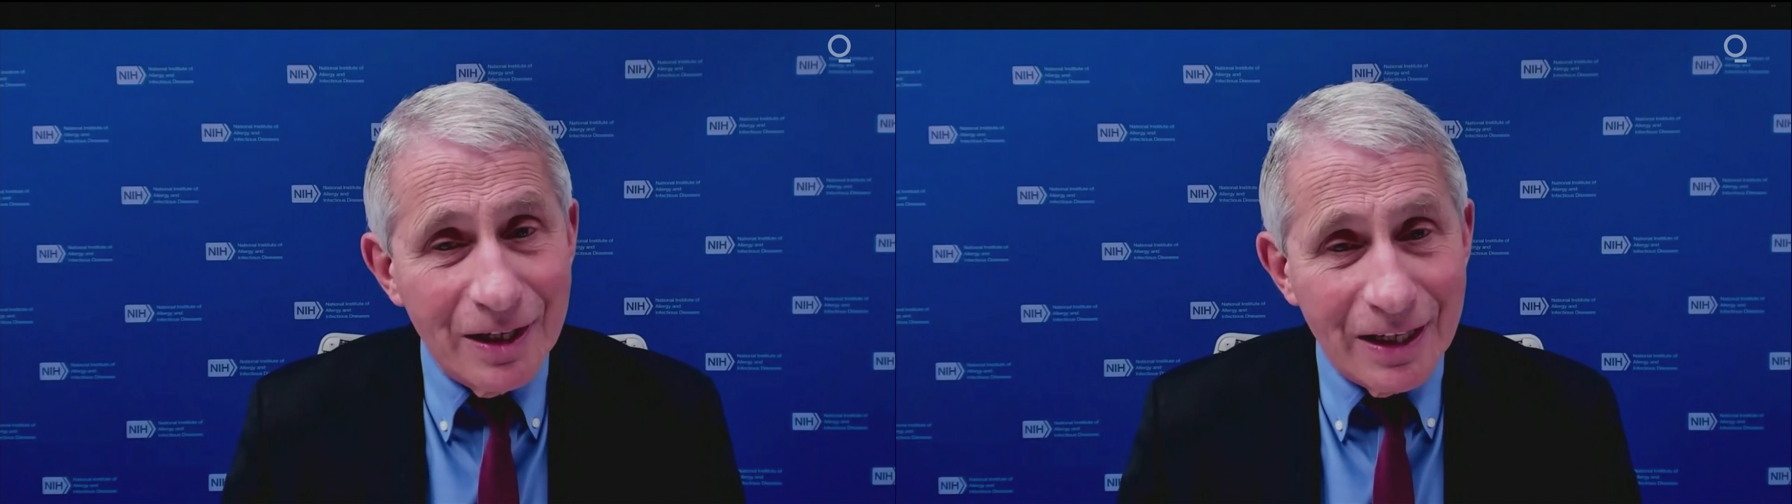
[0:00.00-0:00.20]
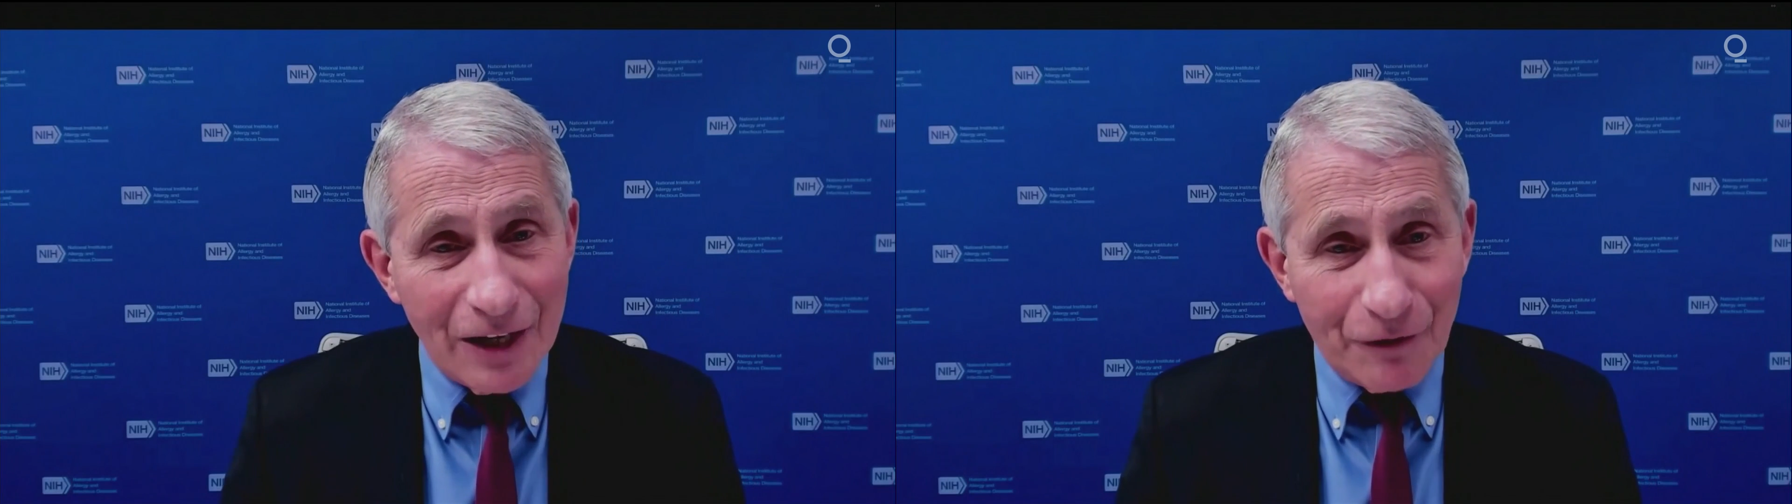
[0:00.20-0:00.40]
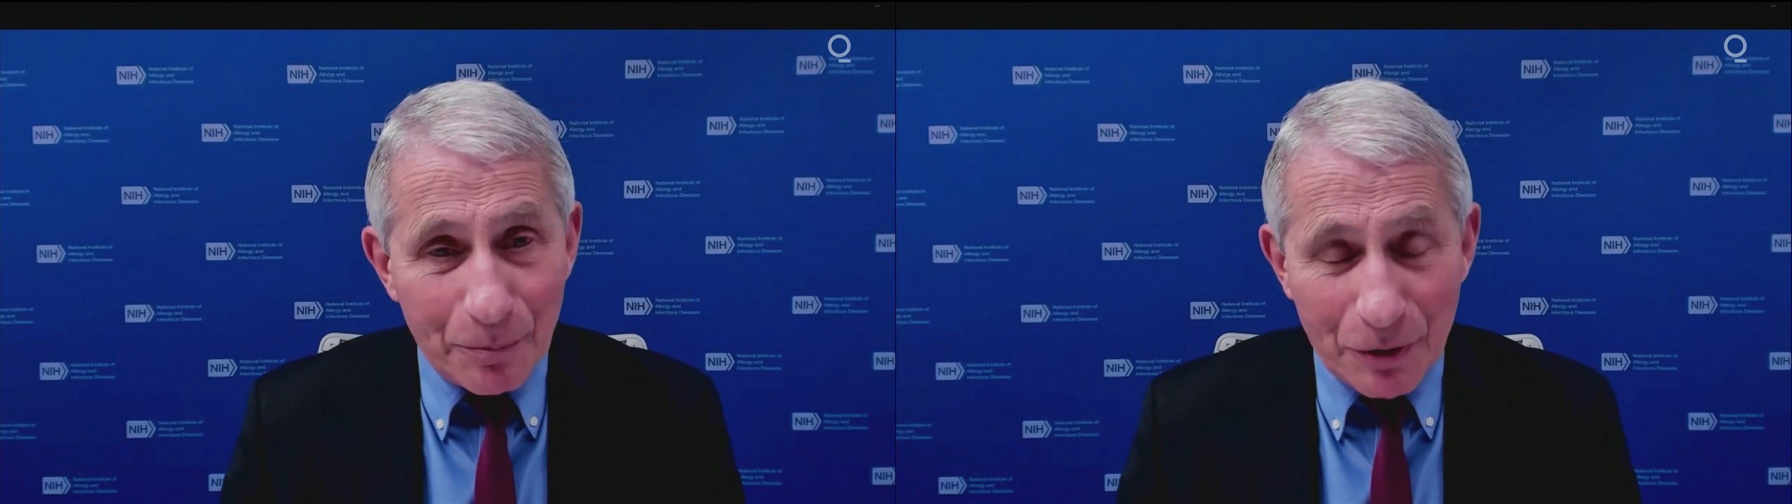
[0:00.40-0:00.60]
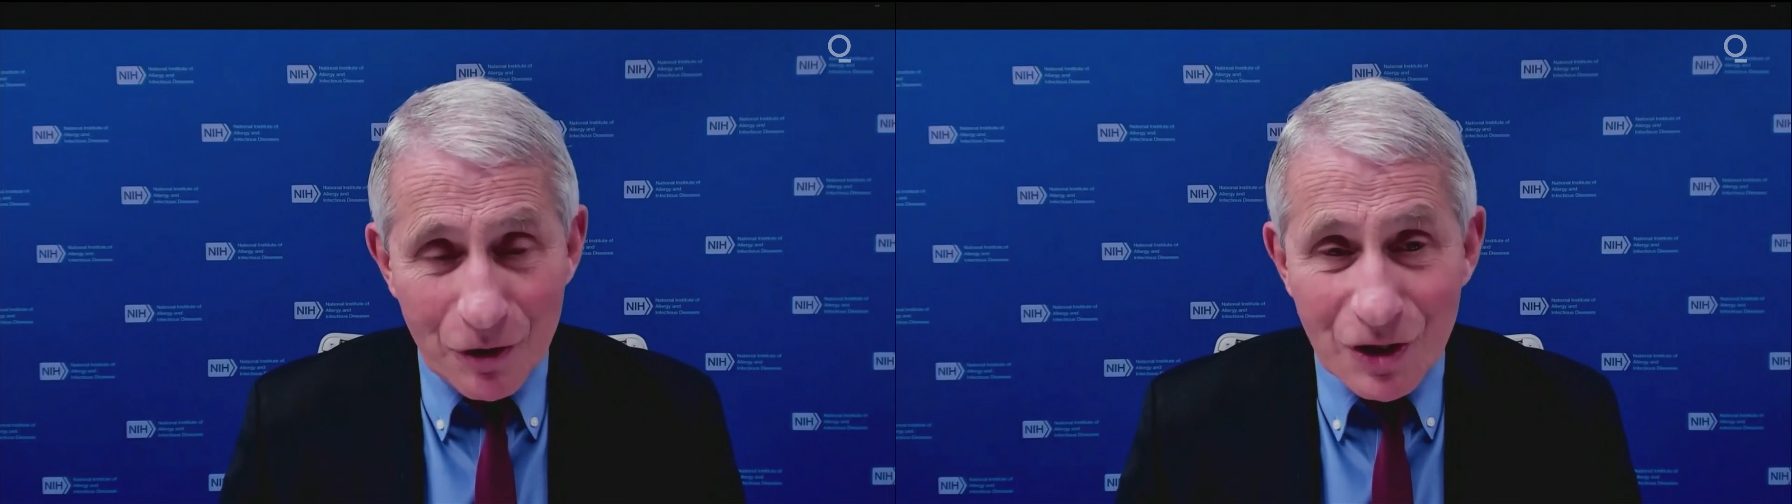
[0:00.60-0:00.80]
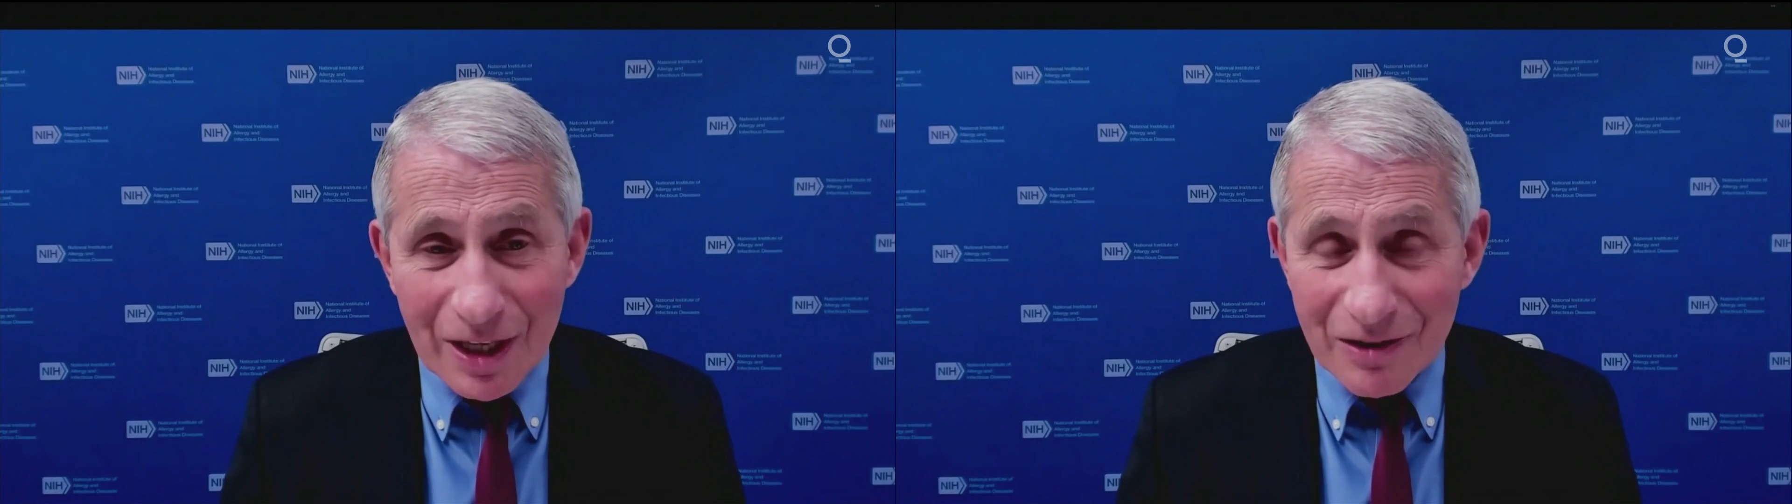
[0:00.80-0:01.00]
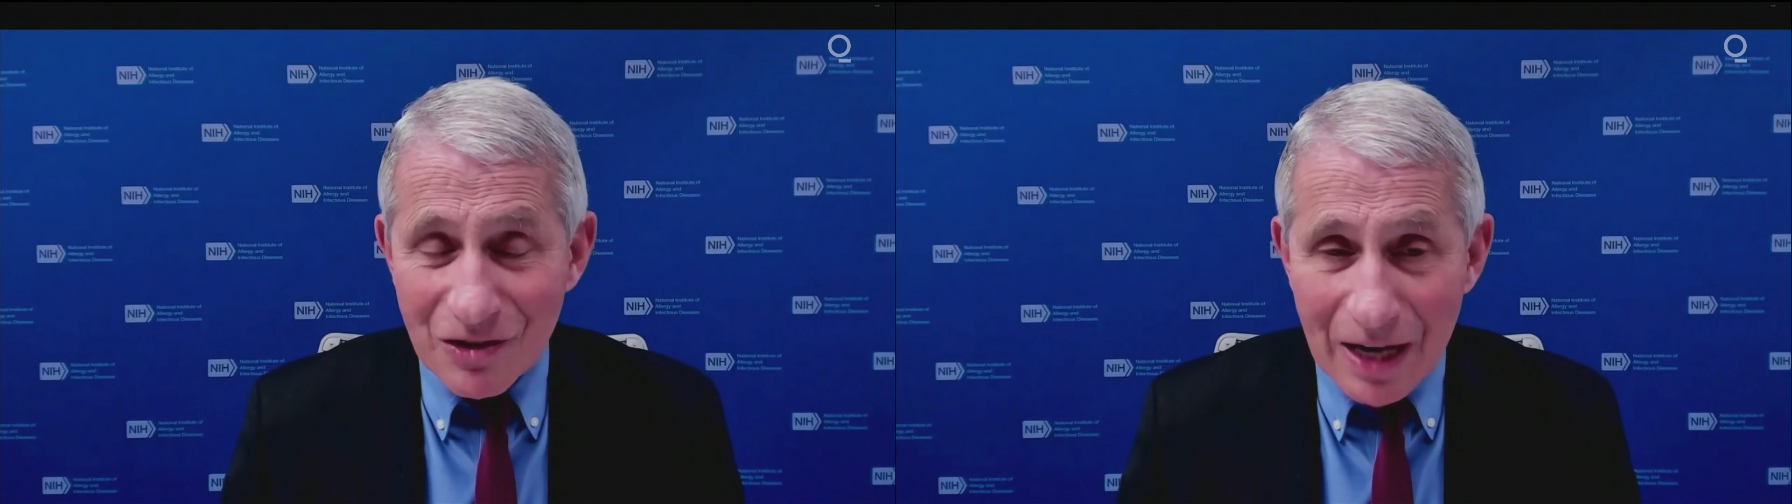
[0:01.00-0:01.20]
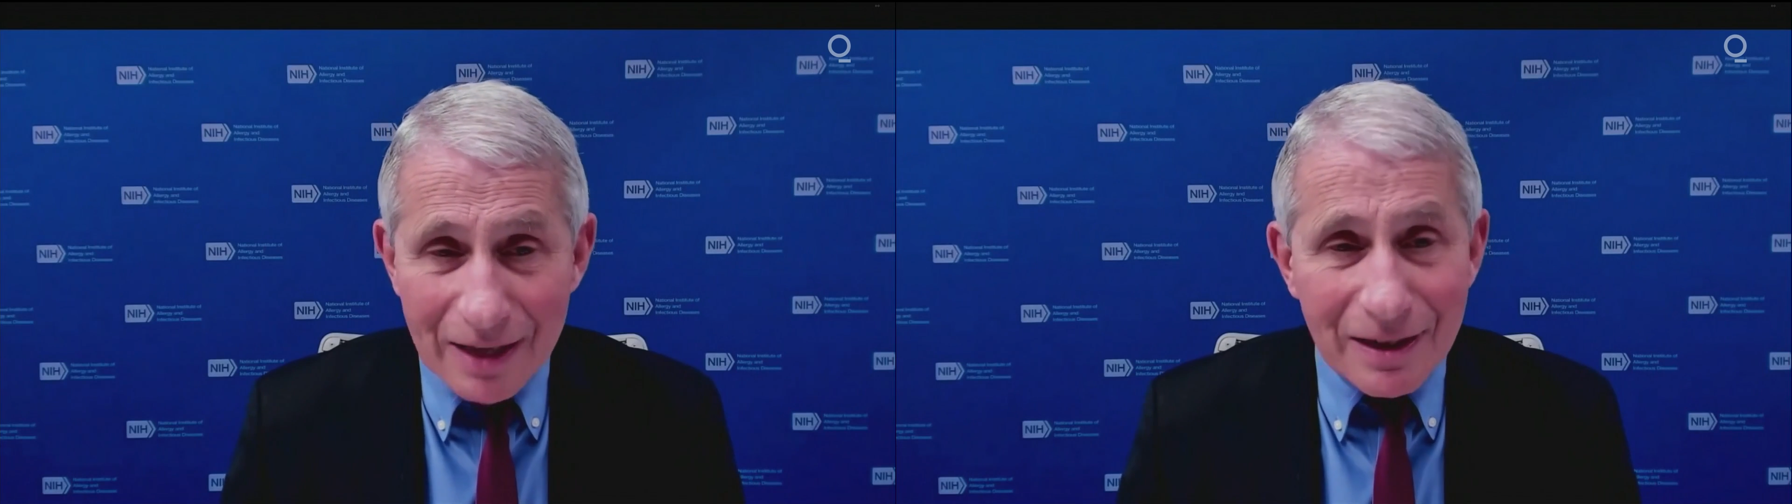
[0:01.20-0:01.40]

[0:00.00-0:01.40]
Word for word: If a person has not